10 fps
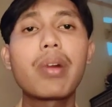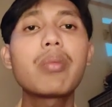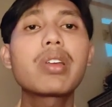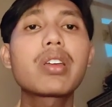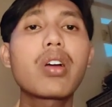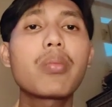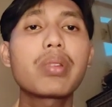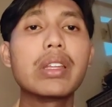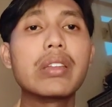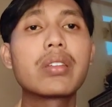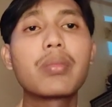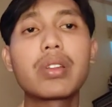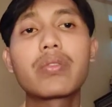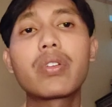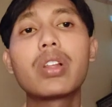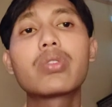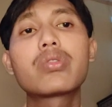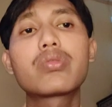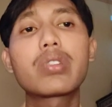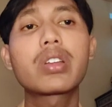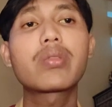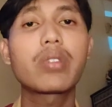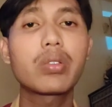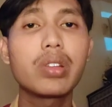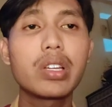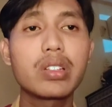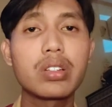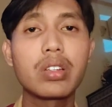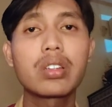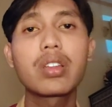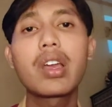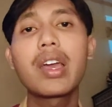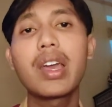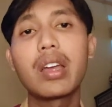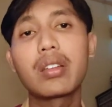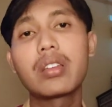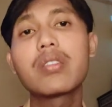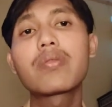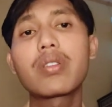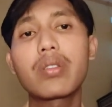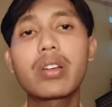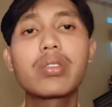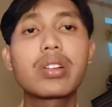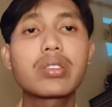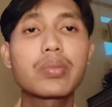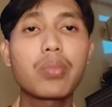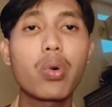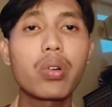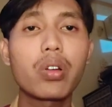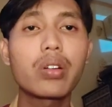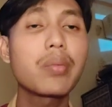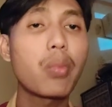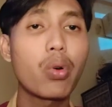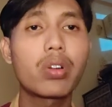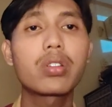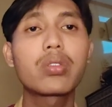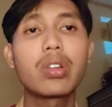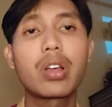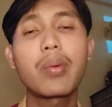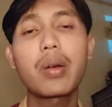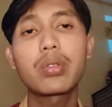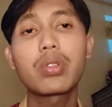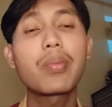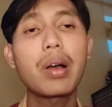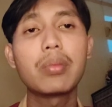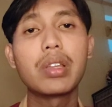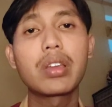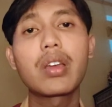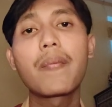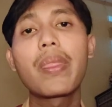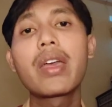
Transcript: Public companies must follow strict regulations and give regular report to the public.